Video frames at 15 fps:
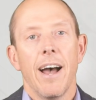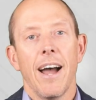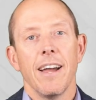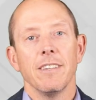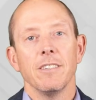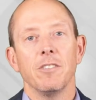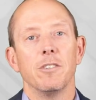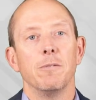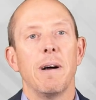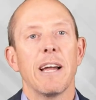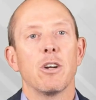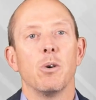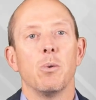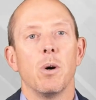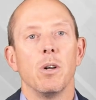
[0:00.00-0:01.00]
Hi, this is
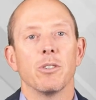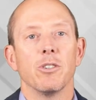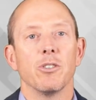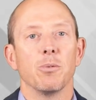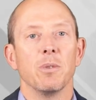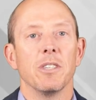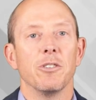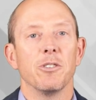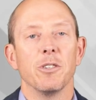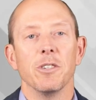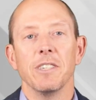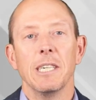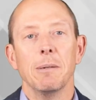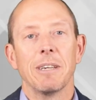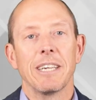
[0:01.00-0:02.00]
Michael Walters with the
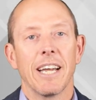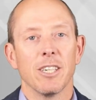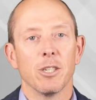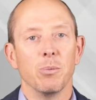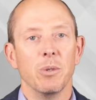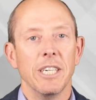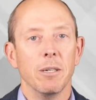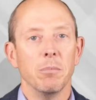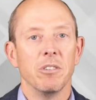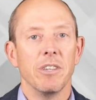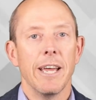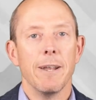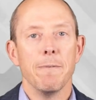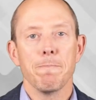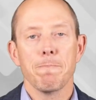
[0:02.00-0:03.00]
Stern team at Keller Williams,
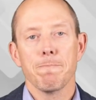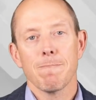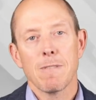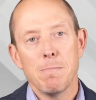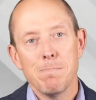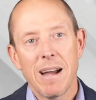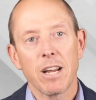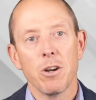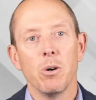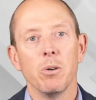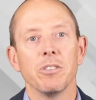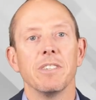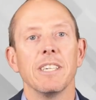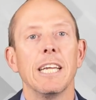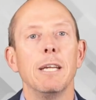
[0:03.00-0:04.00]
and my
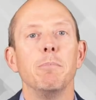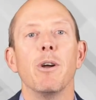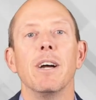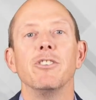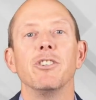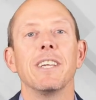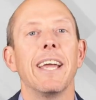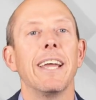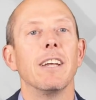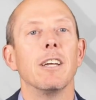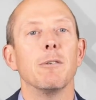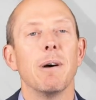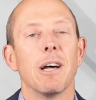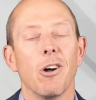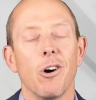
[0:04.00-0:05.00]
goal is to keep you
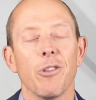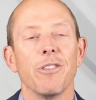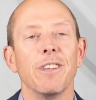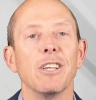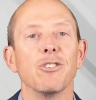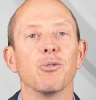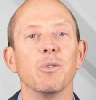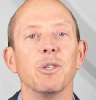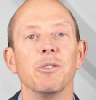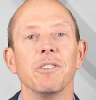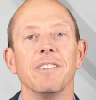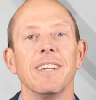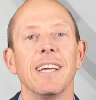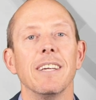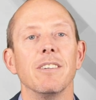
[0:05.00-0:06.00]
educated about all things real
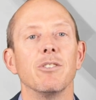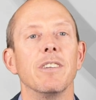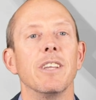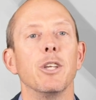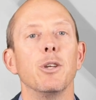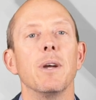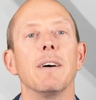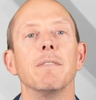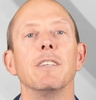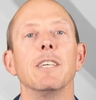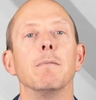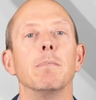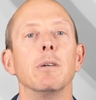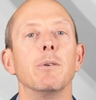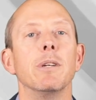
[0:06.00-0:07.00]
estate so that you have the
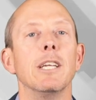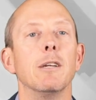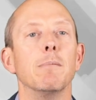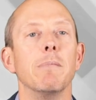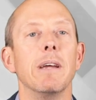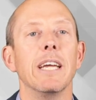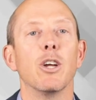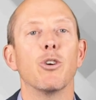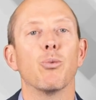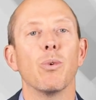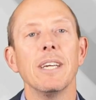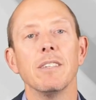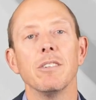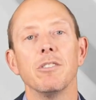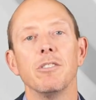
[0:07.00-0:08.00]
ability to make
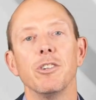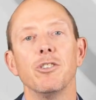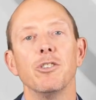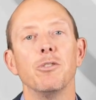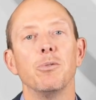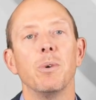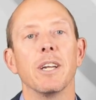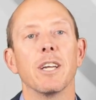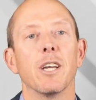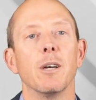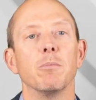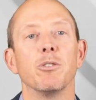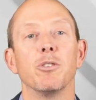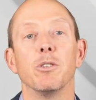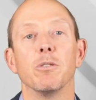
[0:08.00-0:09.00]
great decisions when it
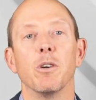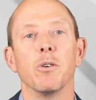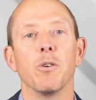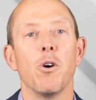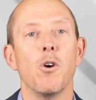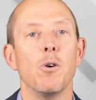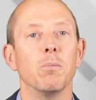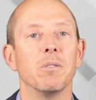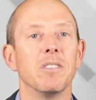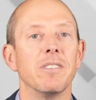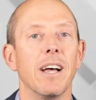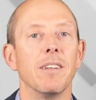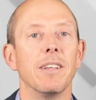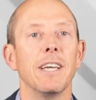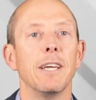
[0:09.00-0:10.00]
comes to your own home
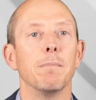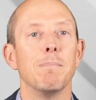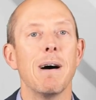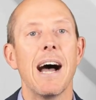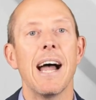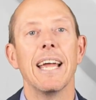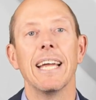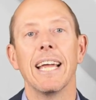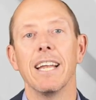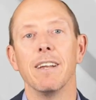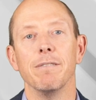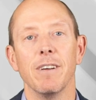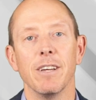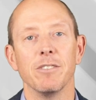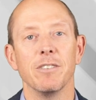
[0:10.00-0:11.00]
selling, buying, and
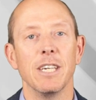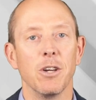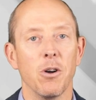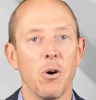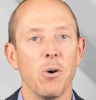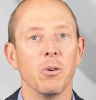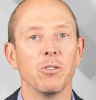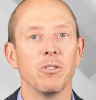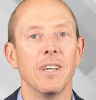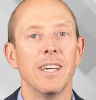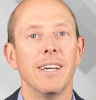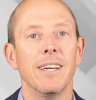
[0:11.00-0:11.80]
investing goals.